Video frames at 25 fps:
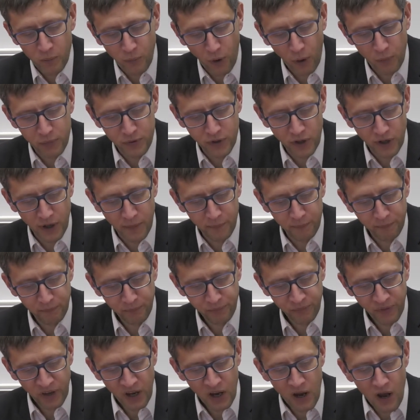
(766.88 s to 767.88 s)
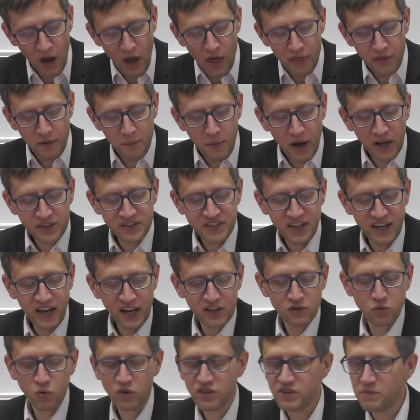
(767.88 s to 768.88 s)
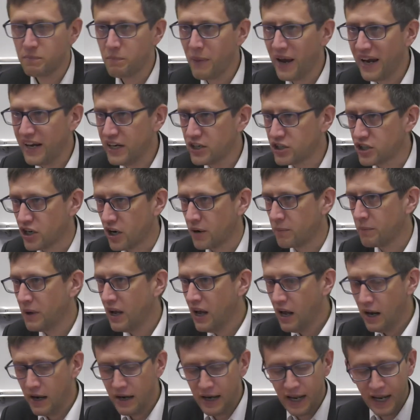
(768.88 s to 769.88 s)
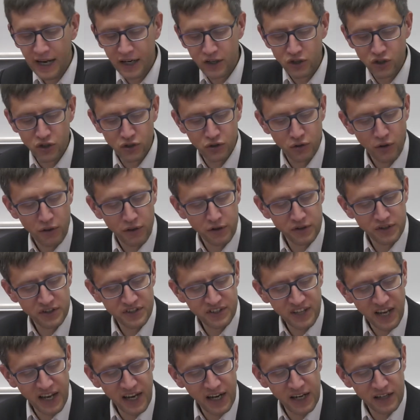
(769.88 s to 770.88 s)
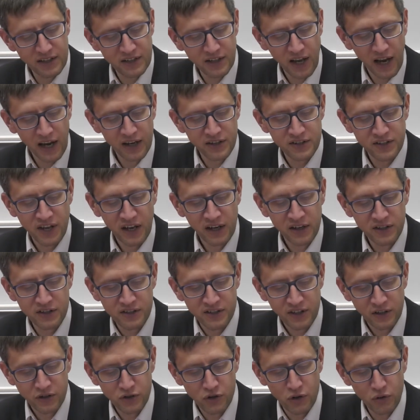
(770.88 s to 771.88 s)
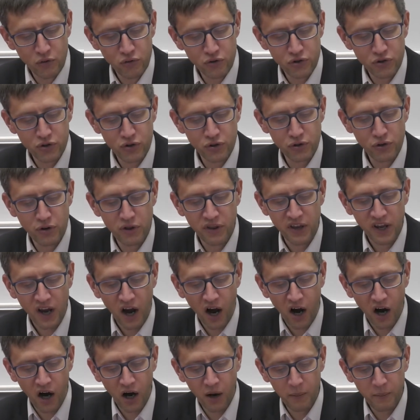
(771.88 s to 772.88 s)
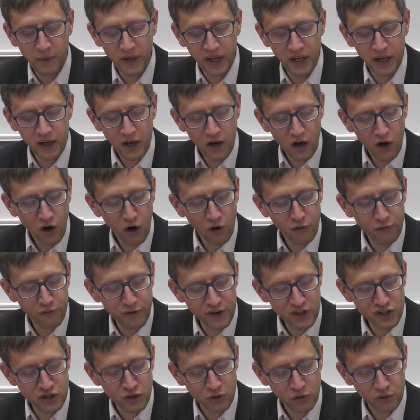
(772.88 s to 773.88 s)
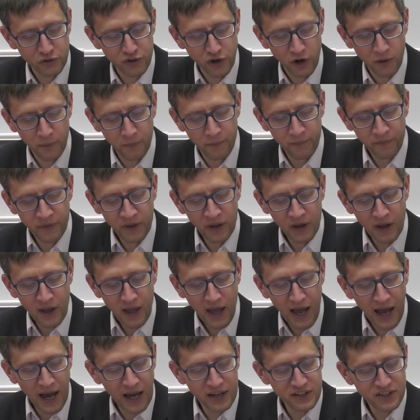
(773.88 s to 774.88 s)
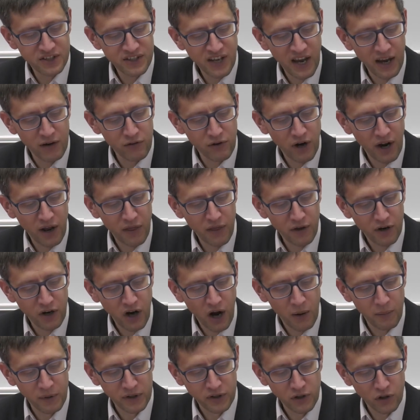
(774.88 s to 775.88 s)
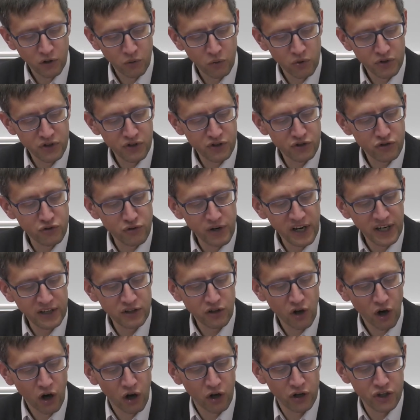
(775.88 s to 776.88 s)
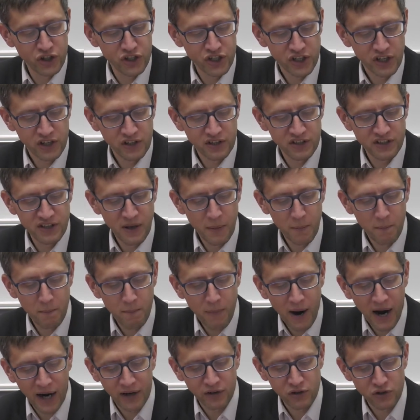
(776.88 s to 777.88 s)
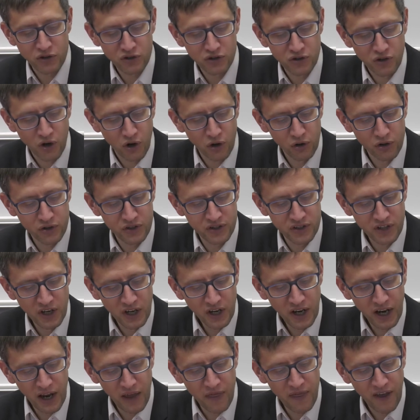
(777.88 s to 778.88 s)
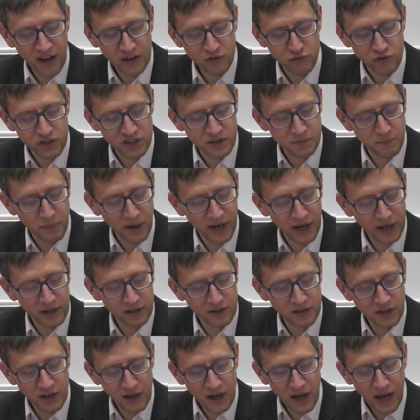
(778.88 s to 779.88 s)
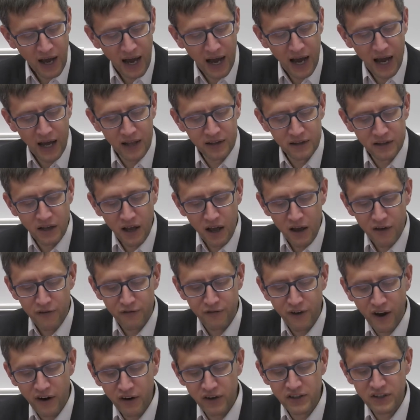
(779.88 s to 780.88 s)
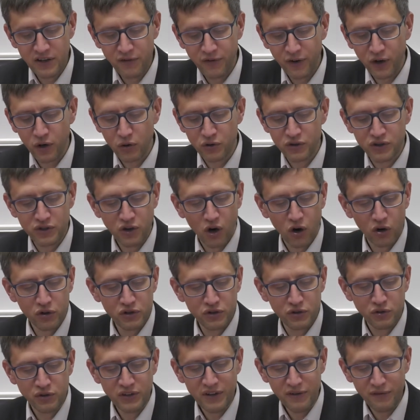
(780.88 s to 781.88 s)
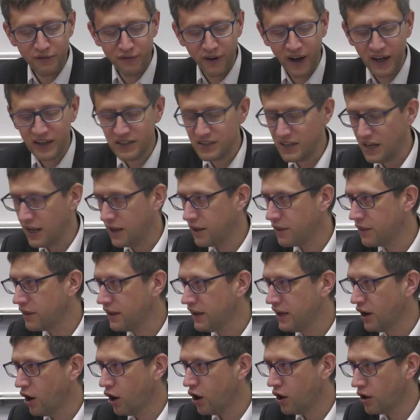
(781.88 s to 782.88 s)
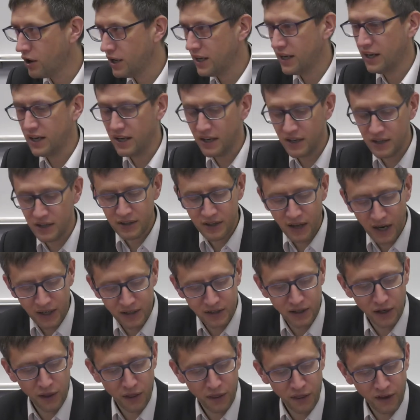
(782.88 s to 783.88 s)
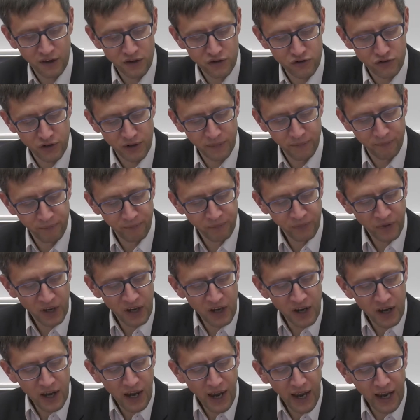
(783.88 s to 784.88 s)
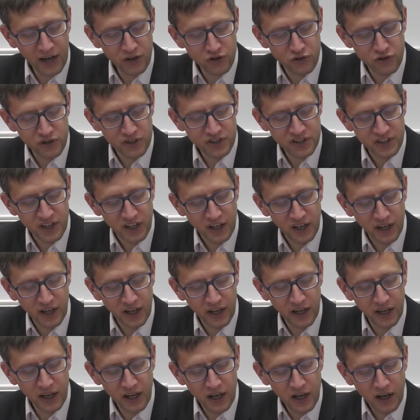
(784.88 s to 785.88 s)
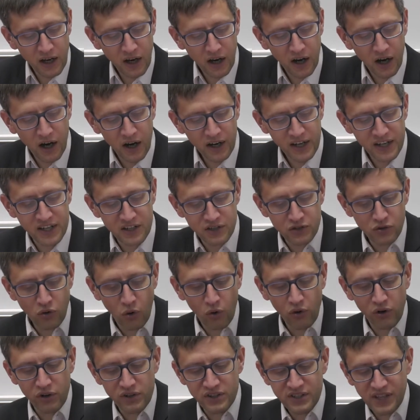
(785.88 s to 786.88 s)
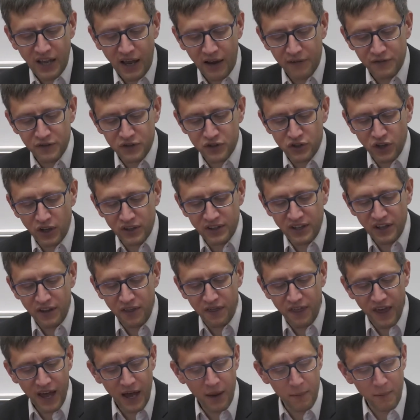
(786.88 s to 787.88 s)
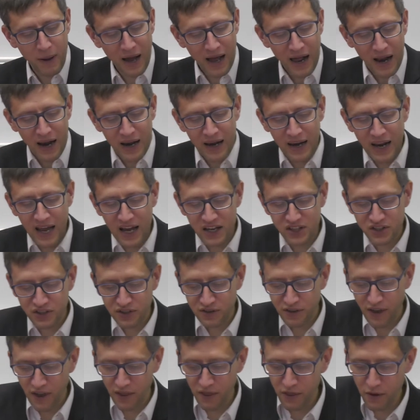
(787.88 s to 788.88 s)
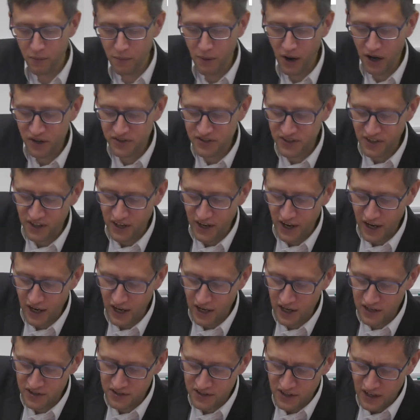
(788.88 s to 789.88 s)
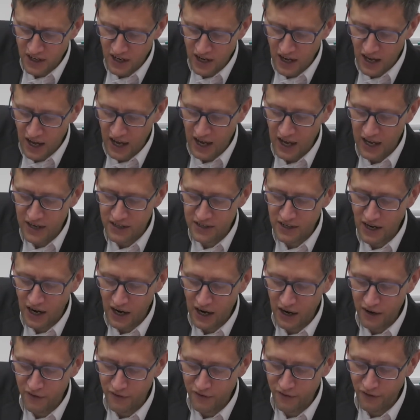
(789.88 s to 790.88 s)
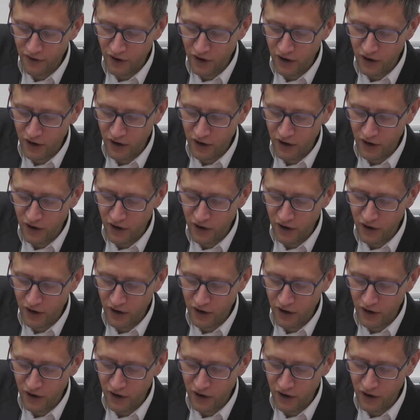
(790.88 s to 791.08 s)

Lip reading: popular. The Marseillaise was major, linked to the state, its institution, the army, officialdom. And Saïra and the Carmagnole were street urchins, minor songs in that respect, and very difficult songs to defend in the early 19th century. Interestingly, historians have studied them less than the Marseillaise, and I've